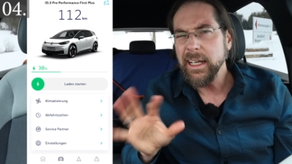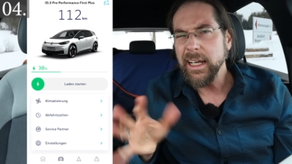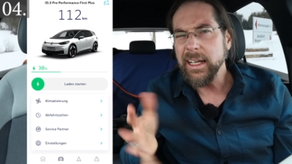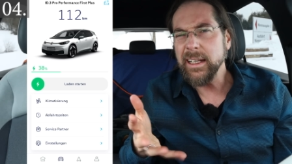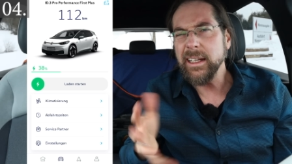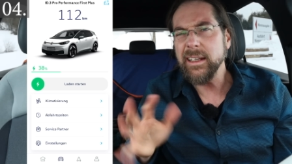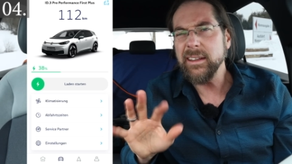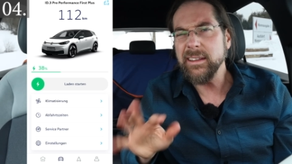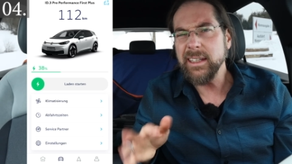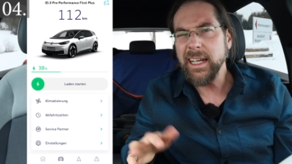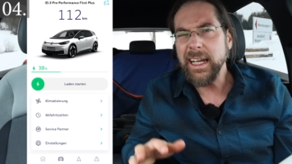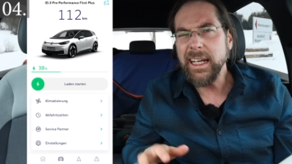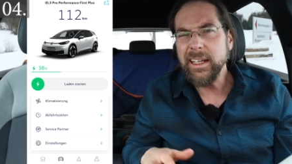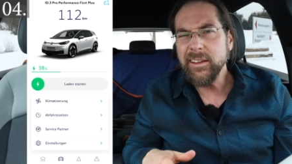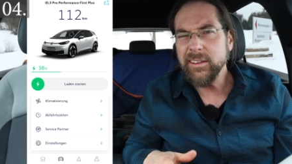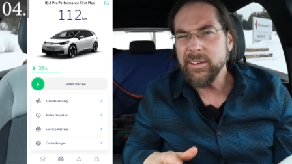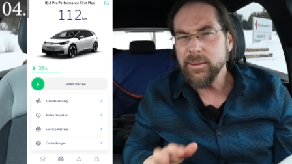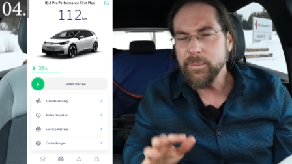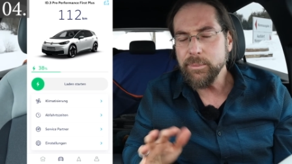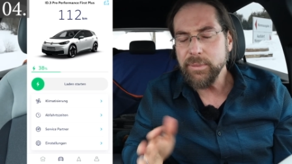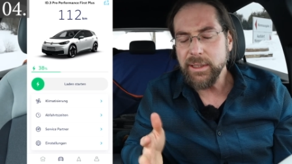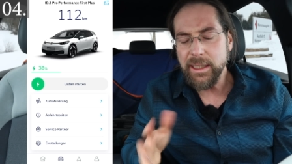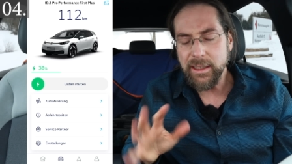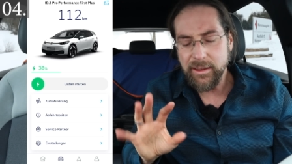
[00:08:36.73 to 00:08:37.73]
and it
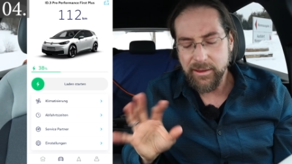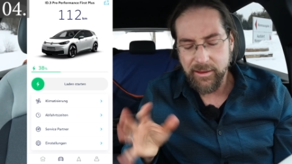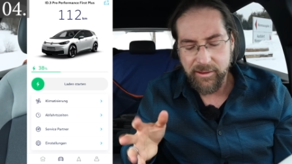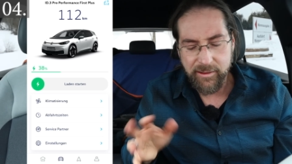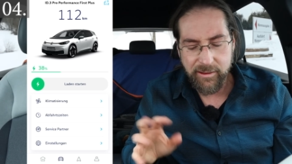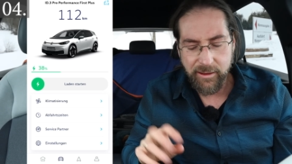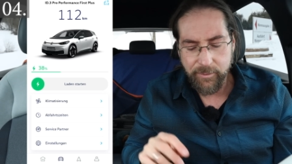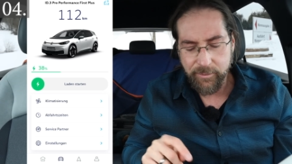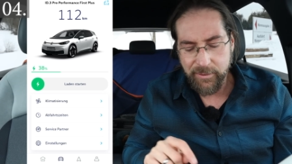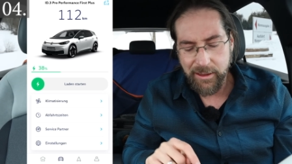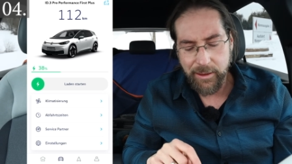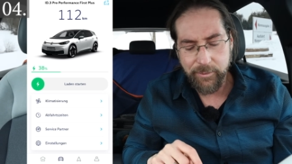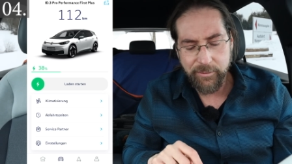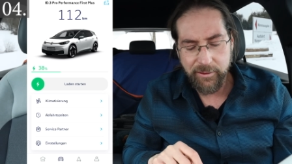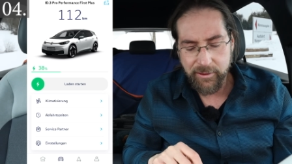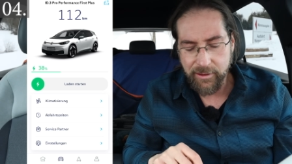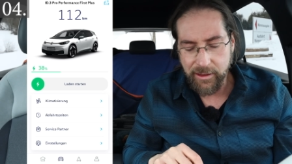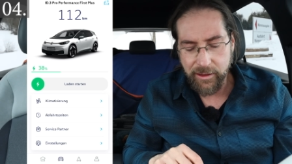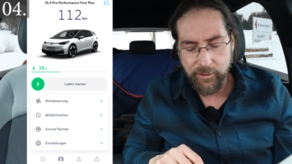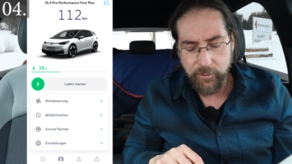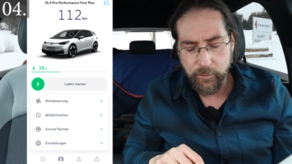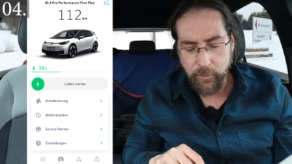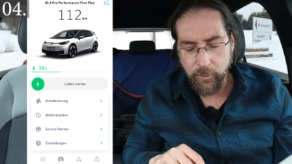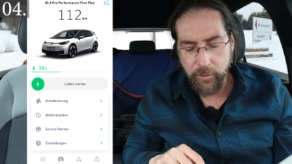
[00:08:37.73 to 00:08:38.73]
takes a bit and sometimes it
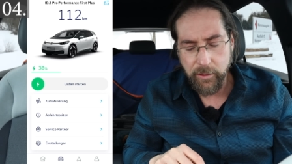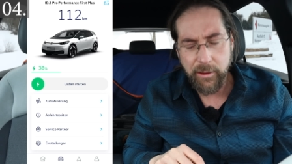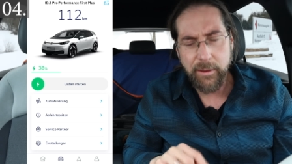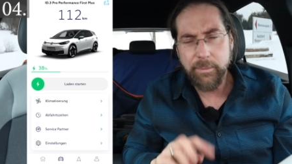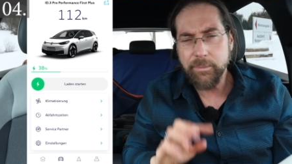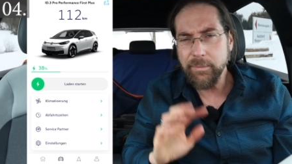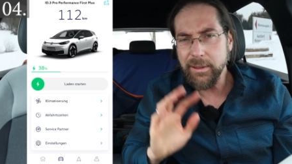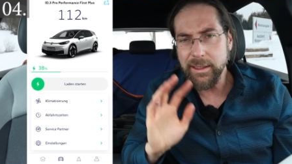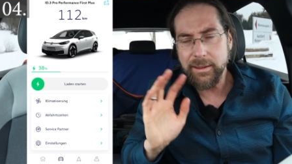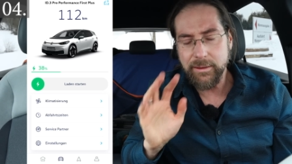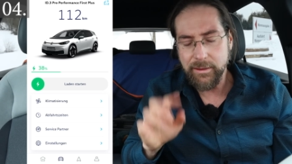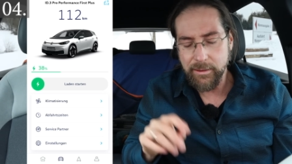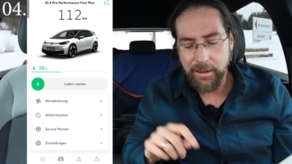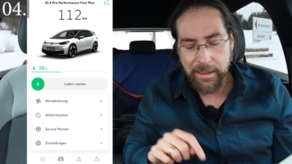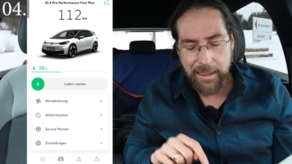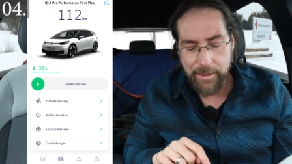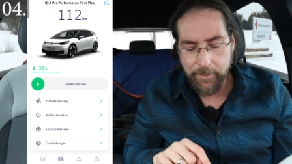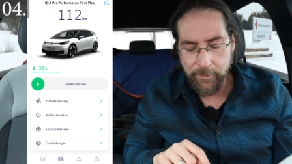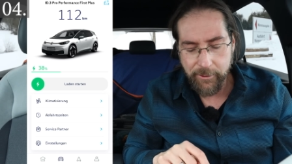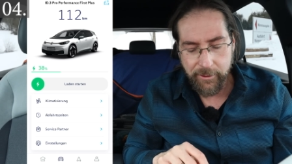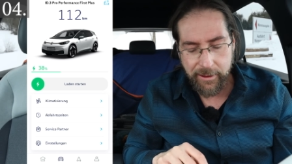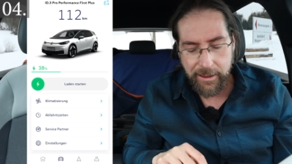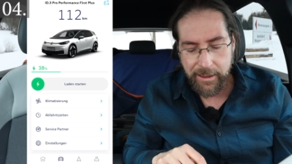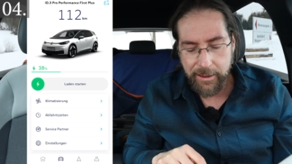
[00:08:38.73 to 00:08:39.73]
doesn't work, but
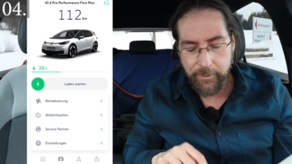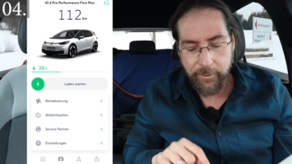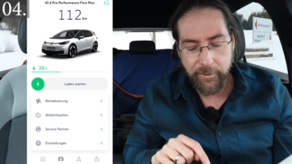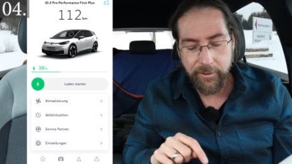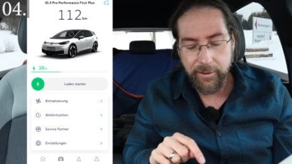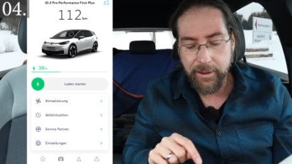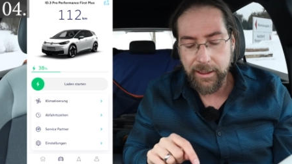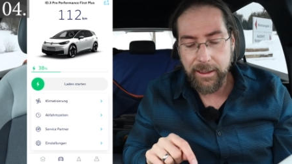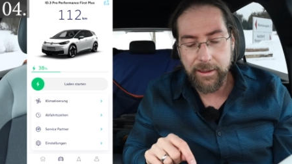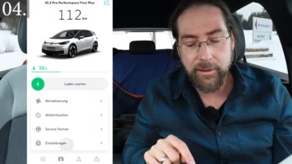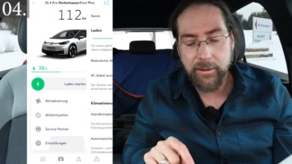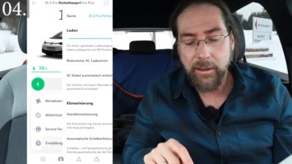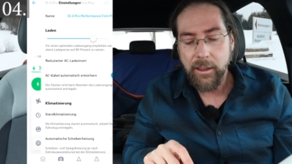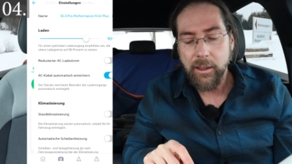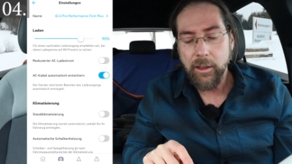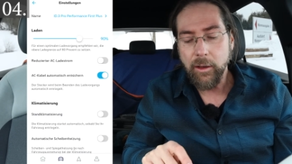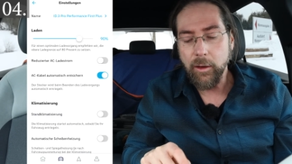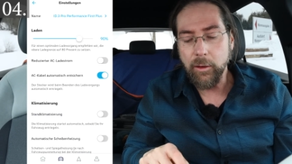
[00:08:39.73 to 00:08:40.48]
I'm okay with that.